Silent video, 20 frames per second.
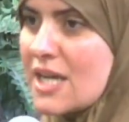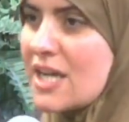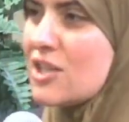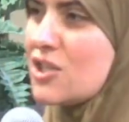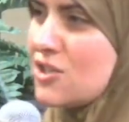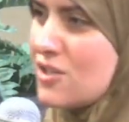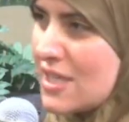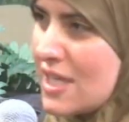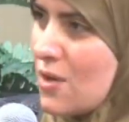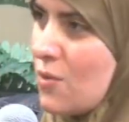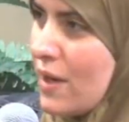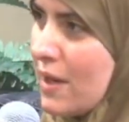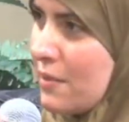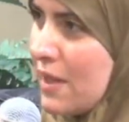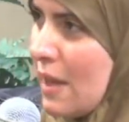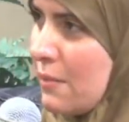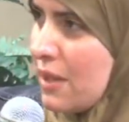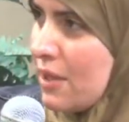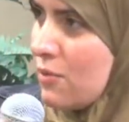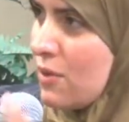Do you see where I'm
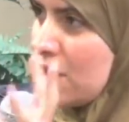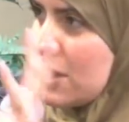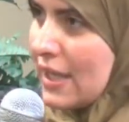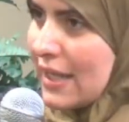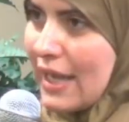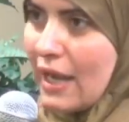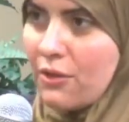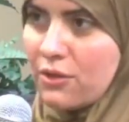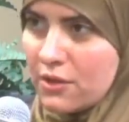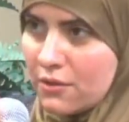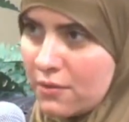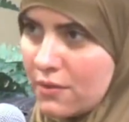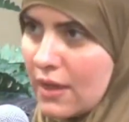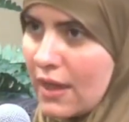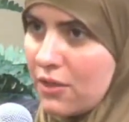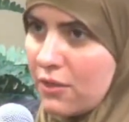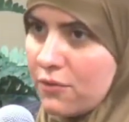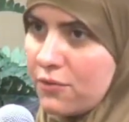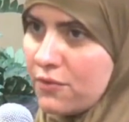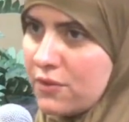coming with, like, how
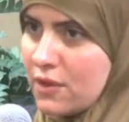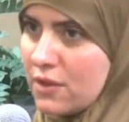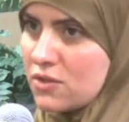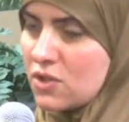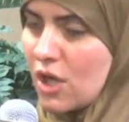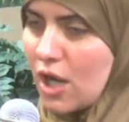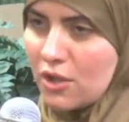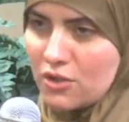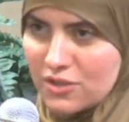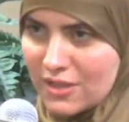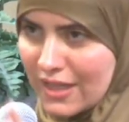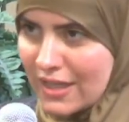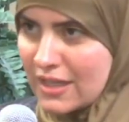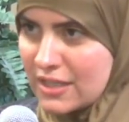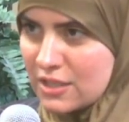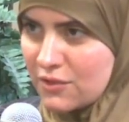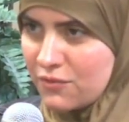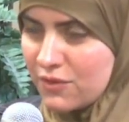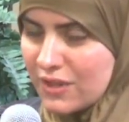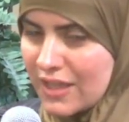the scholars look at it
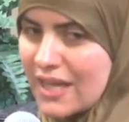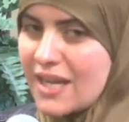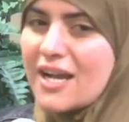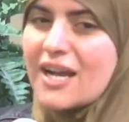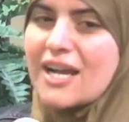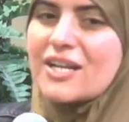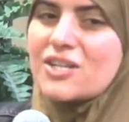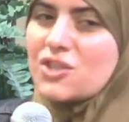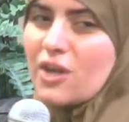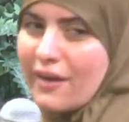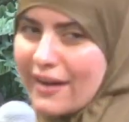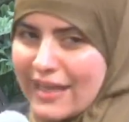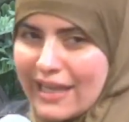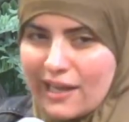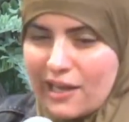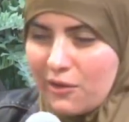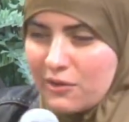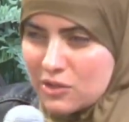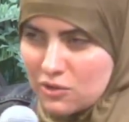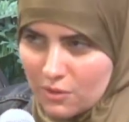differently? Sorry, I can't
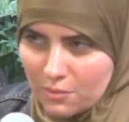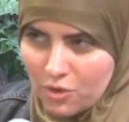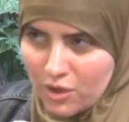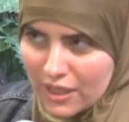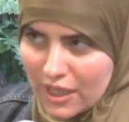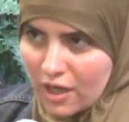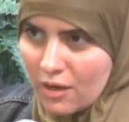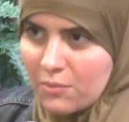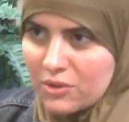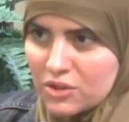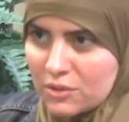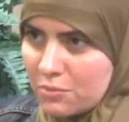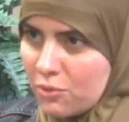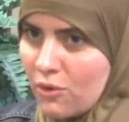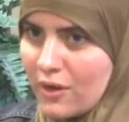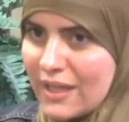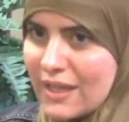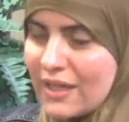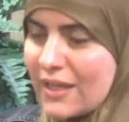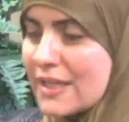go into it more here, but the
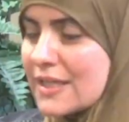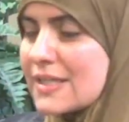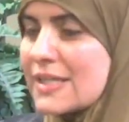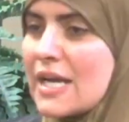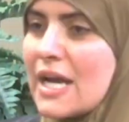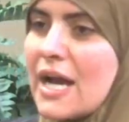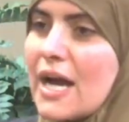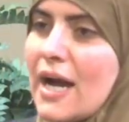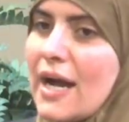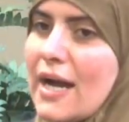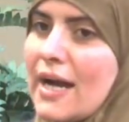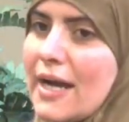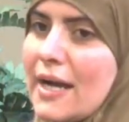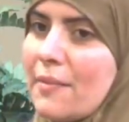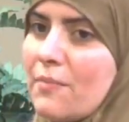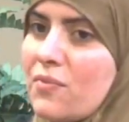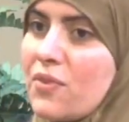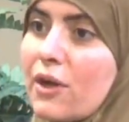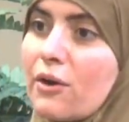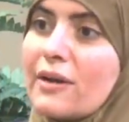point is,
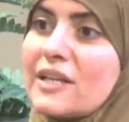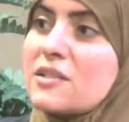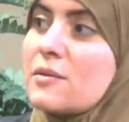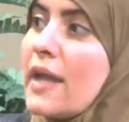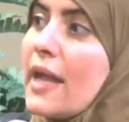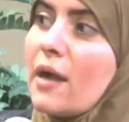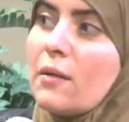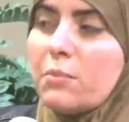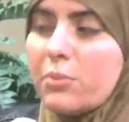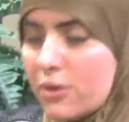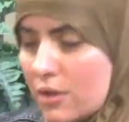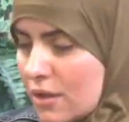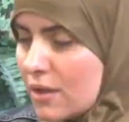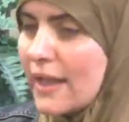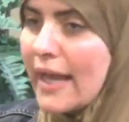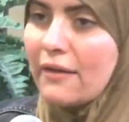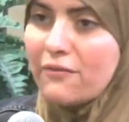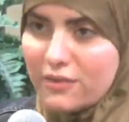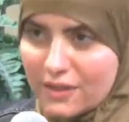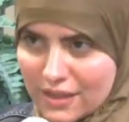there is ample
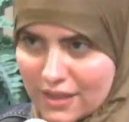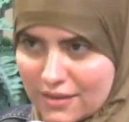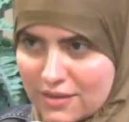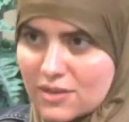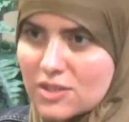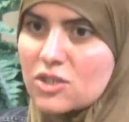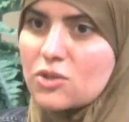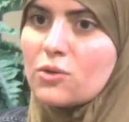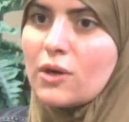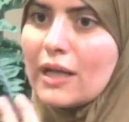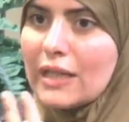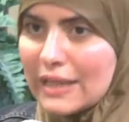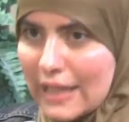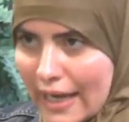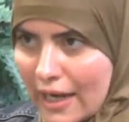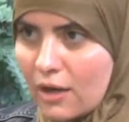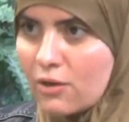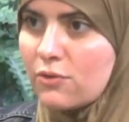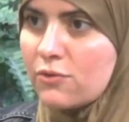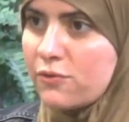evidence to
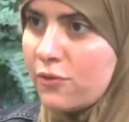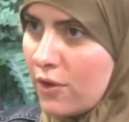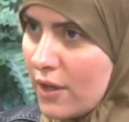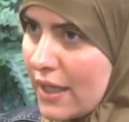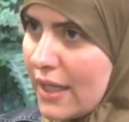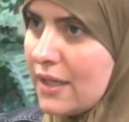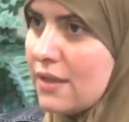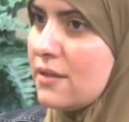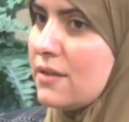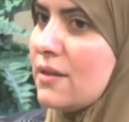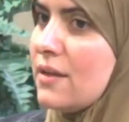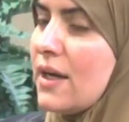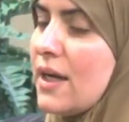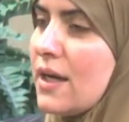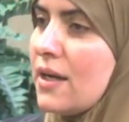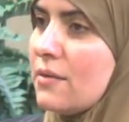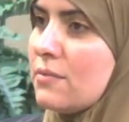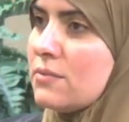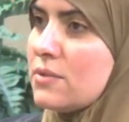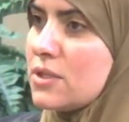allow for it
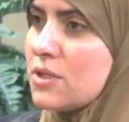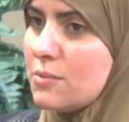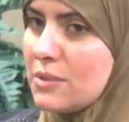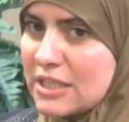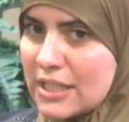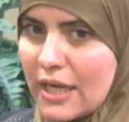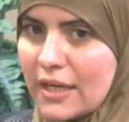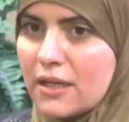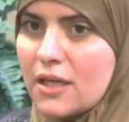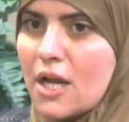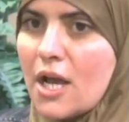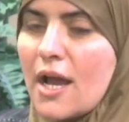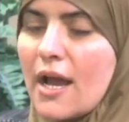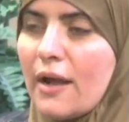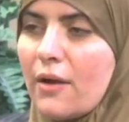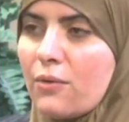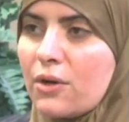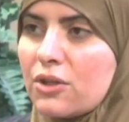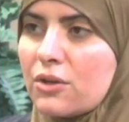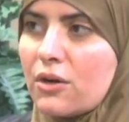to be done.
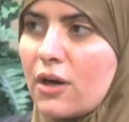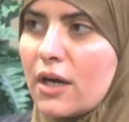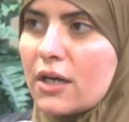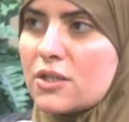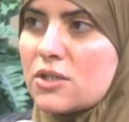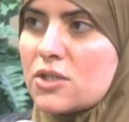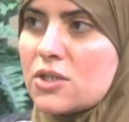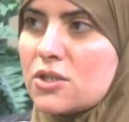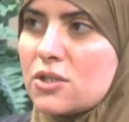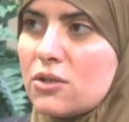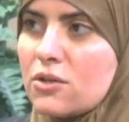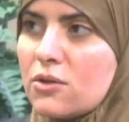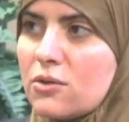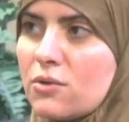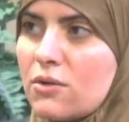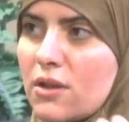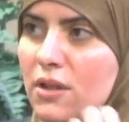With regards to